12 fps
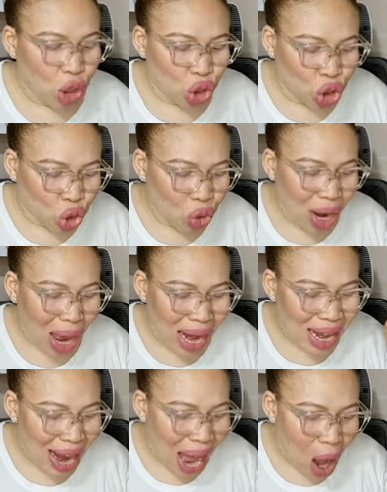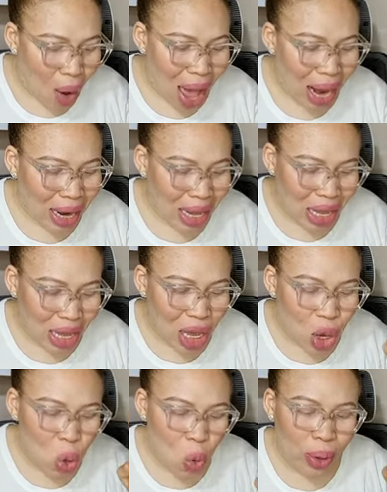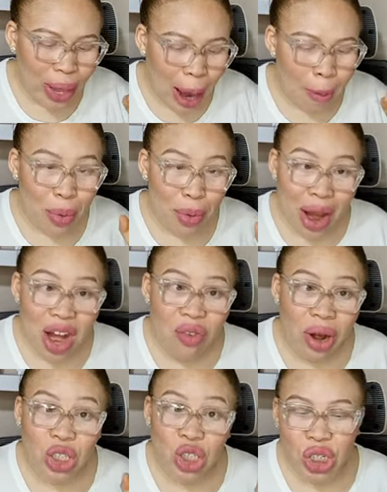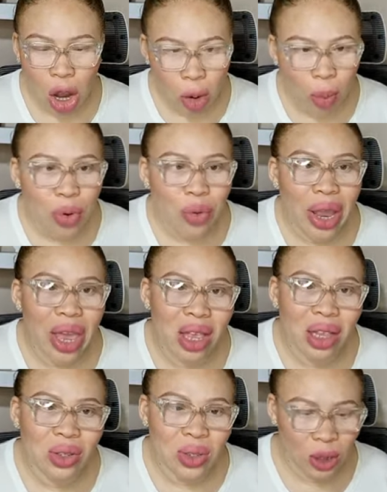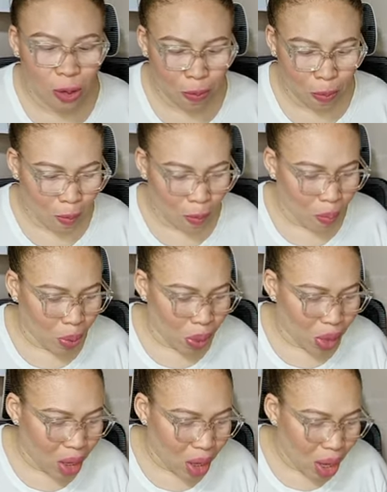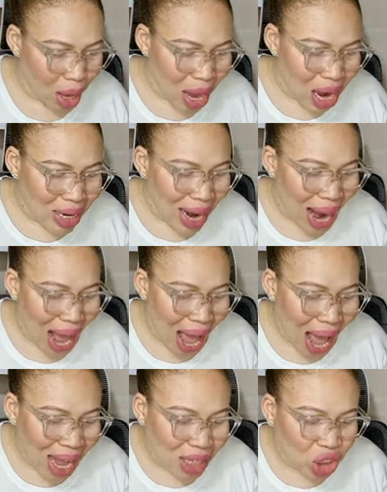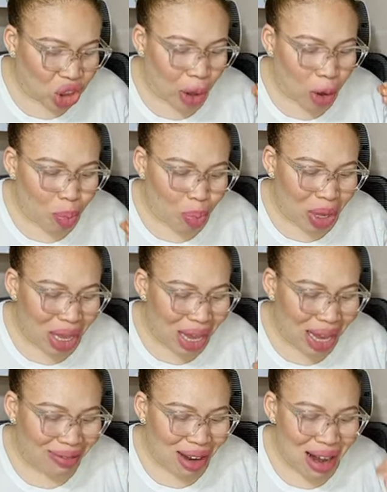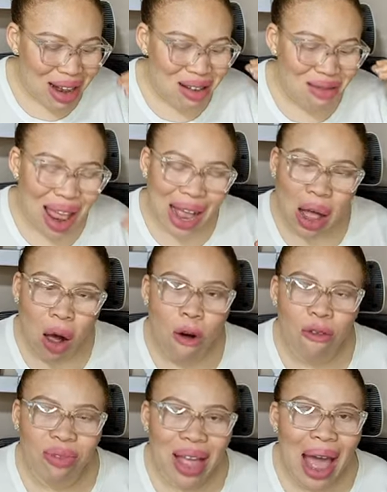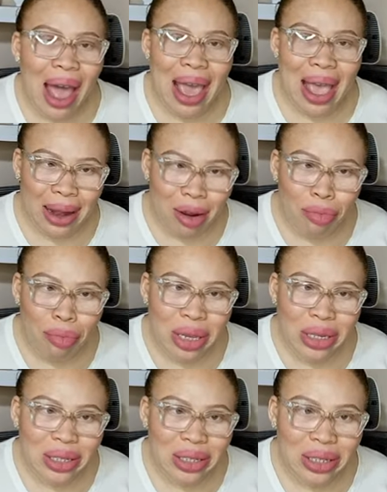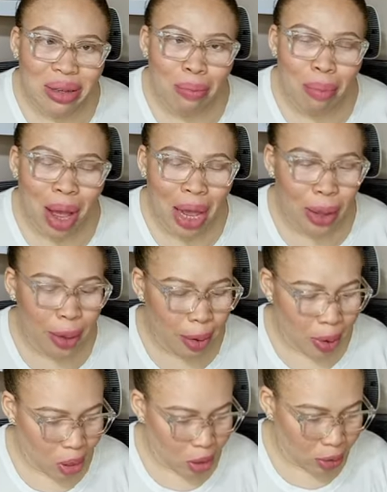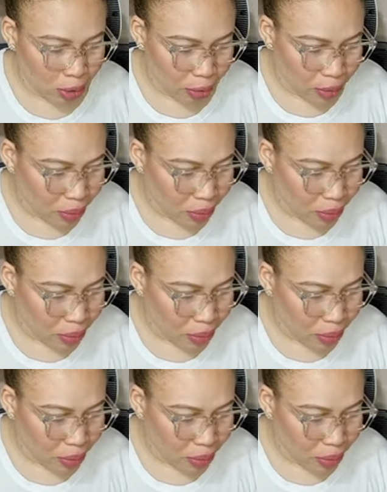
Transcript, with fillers: Judah, thou art he who thy brethren shall praise. Thy hand shall be in the neck of thy enemies. My God.